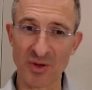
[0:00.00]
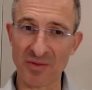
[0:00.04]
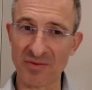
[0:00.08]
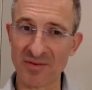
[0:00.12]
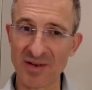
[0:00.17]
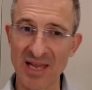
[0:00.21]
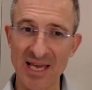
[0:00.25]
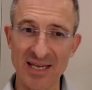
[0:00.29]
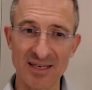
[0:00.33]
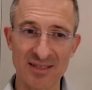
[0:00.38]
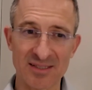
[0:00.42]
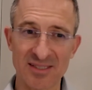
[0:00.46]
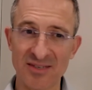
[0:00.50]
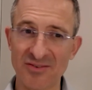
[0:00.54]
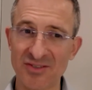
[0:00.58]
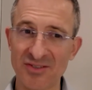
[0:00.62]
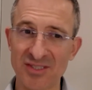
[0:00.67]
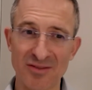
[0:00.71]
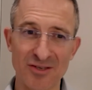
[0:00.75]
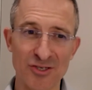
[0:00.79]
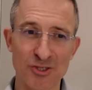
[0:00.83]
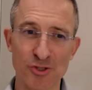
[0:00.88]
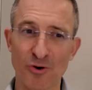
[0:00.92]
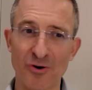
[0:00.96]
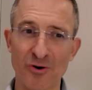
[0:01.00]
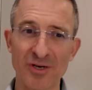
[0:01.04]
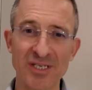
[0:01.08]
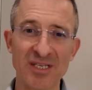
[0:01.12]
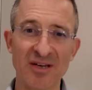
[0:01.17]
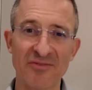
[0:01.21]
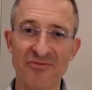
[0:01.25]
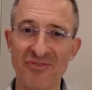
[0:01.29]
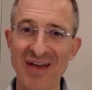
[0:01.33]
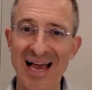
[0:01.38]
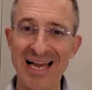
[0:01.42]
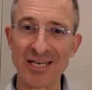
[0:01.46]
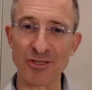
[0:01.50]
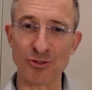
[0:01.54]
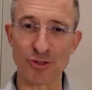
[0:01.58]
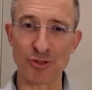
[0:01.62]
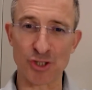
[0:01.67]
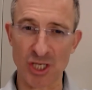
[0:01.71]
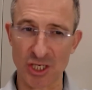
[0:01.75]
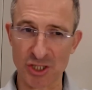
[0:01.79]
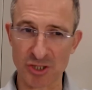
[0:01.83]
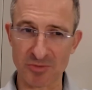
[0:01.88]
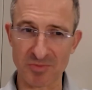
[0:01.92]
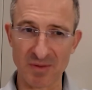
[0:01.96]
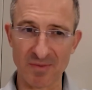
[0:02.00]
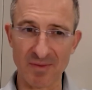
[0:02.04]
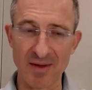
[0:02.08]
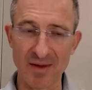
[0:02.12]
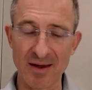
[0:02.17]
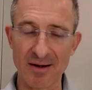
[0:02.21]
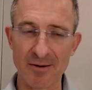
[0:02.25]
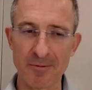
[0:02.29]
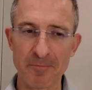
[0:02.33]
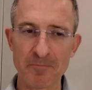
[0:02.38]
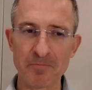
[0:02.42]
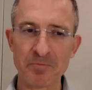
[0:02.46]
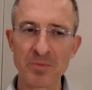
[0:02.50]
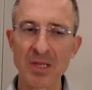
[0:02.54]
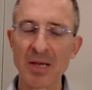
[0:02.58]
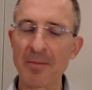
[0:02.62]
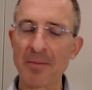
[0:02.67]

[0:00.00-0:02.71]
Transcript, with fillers: with negativity there's already a value judgment there.